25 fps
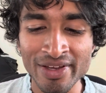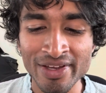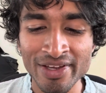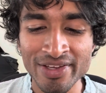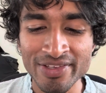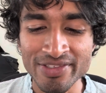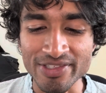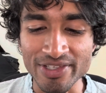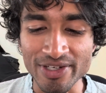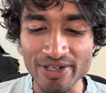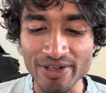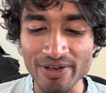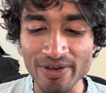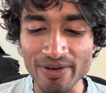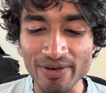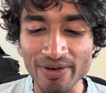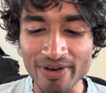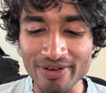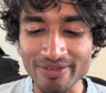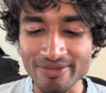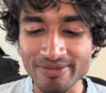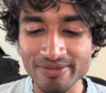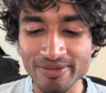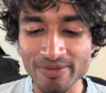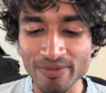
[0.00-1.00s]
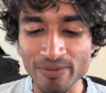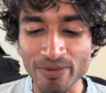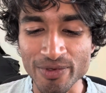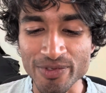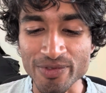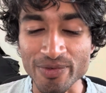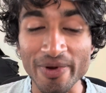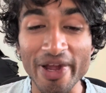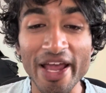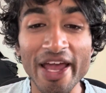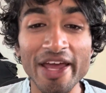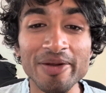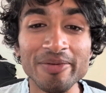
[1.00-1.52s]
So was
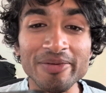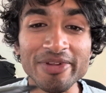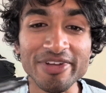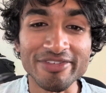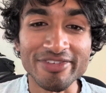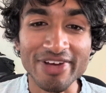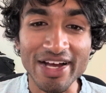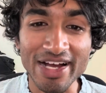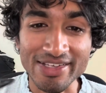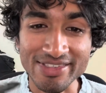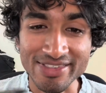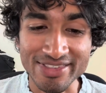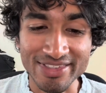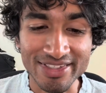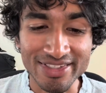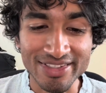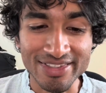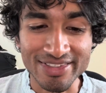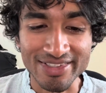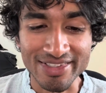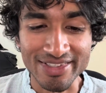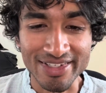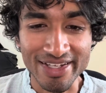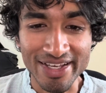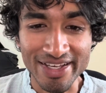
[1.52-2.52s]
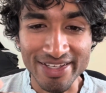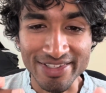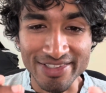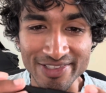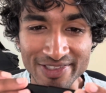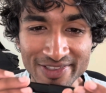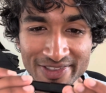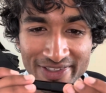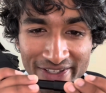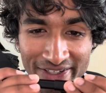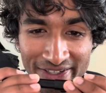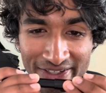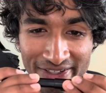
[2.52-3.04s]
randomly fascinated today
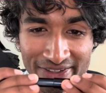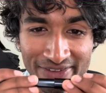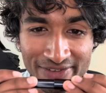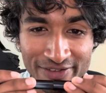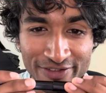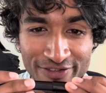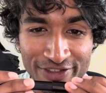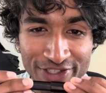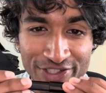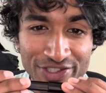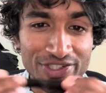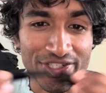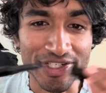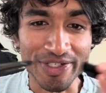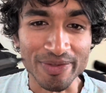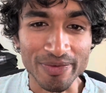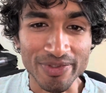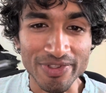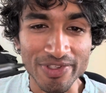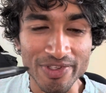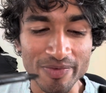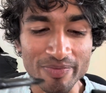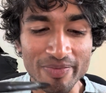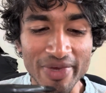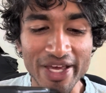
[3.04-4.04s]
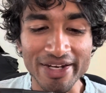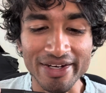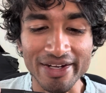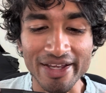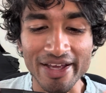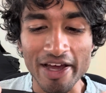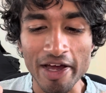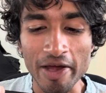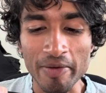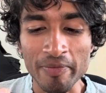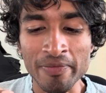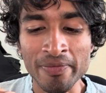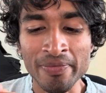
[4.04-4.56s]
just like fidgeting with this pen
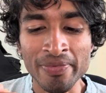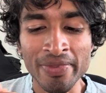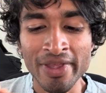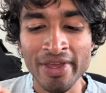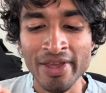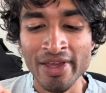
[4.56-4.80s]
cap